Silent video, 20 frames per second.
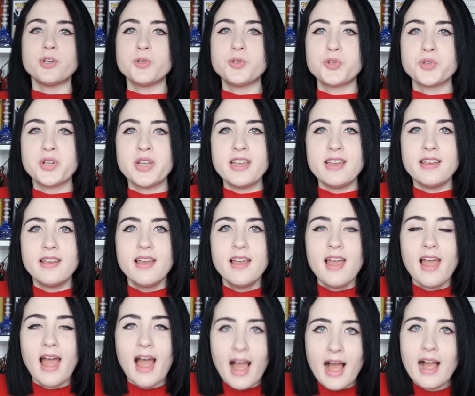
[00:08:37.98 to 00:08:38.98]
your tree,
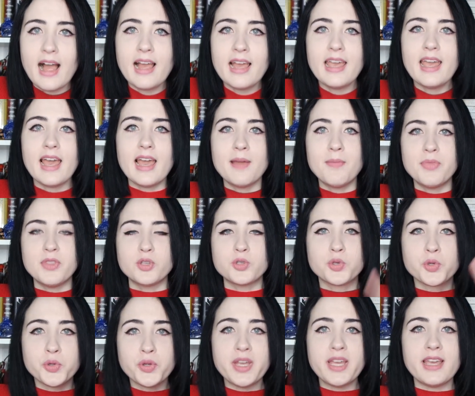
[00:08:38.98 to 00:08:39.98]
I am the
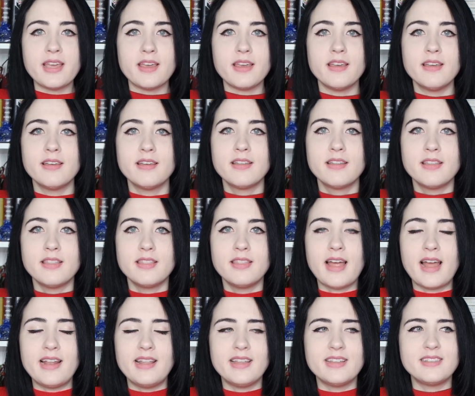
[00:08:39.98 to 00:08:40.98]
tree
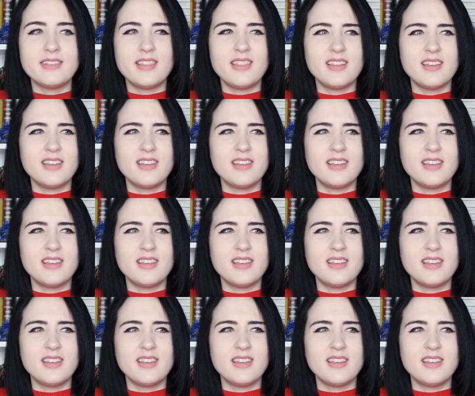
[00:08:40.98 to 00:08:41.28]
that is